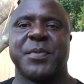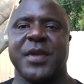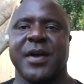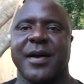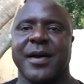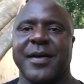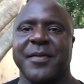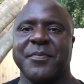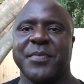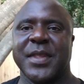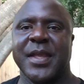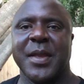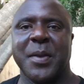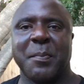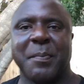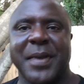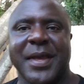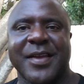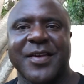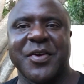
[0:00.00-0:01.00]
y'all.
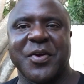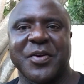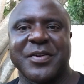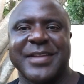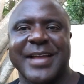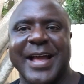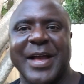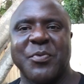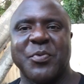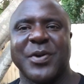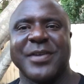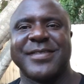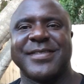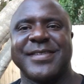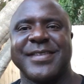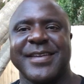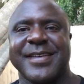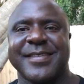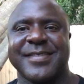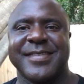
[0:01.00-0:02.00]
Big Herc
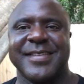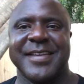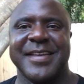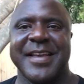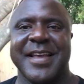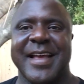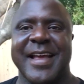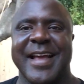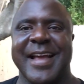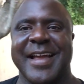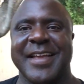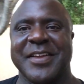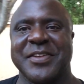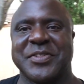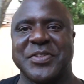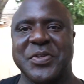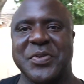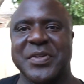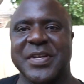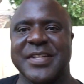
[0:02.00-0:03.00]
916, and you're
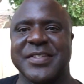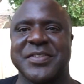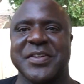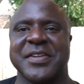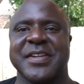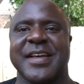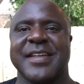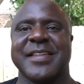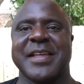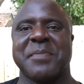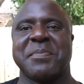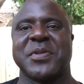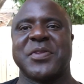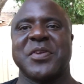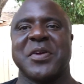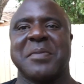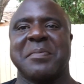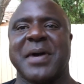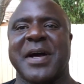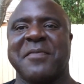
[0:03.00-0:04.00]
tuned into another
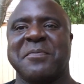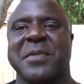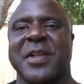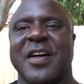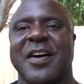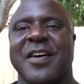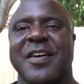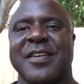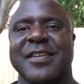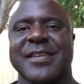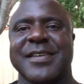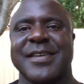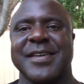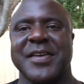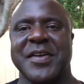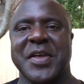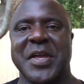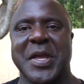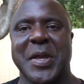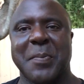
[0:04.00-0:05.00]
episode of my blog.
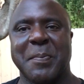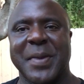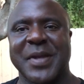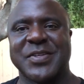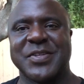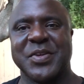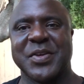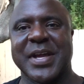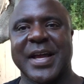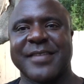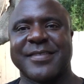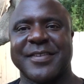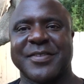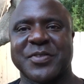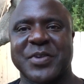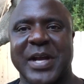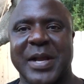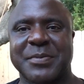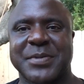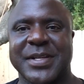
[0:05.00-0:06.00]
Make sure you guys
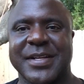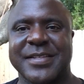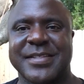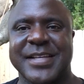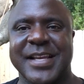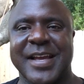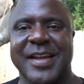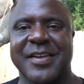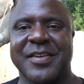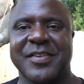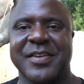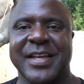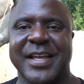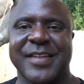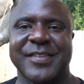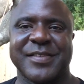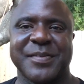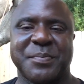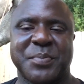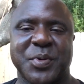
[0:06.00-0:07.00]
subscribe to the channel
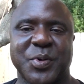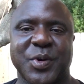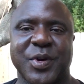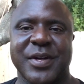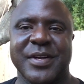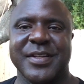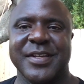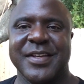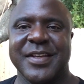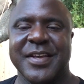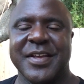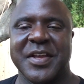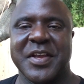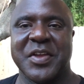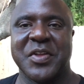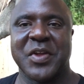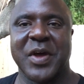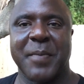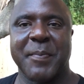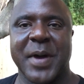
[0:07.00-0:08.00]
and support.
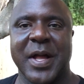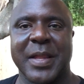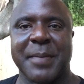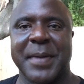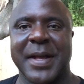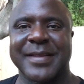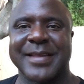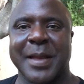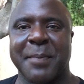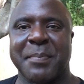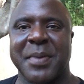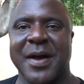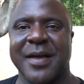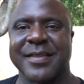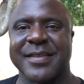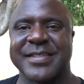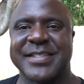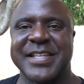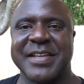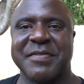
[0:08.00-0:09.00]
You know, I'm all about that
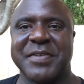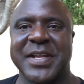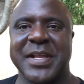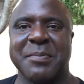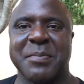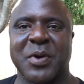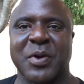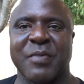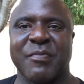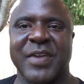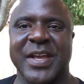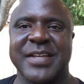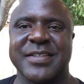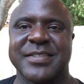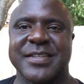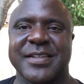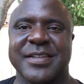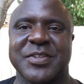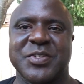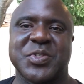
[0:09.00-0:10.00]
positivity,
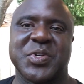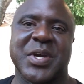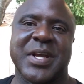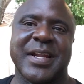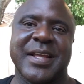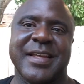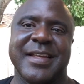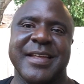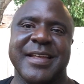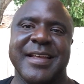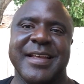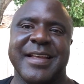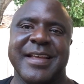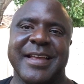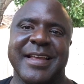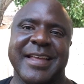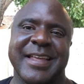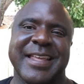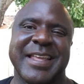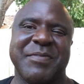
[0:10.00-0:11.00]
motivation, trying to
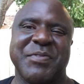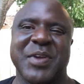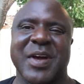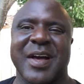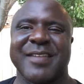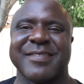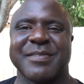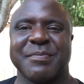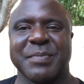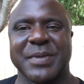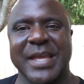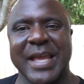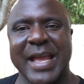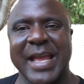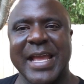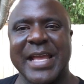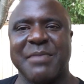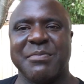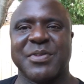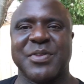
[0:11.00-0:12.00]
give y'all some
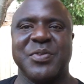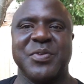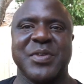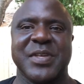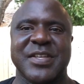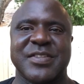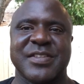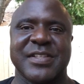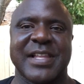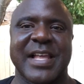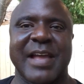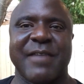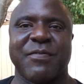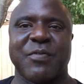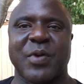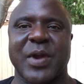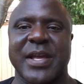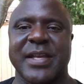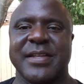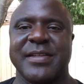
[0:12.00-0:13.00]
games so you can get your life
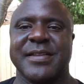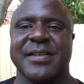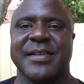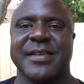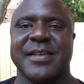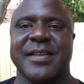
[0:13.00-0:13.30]
right.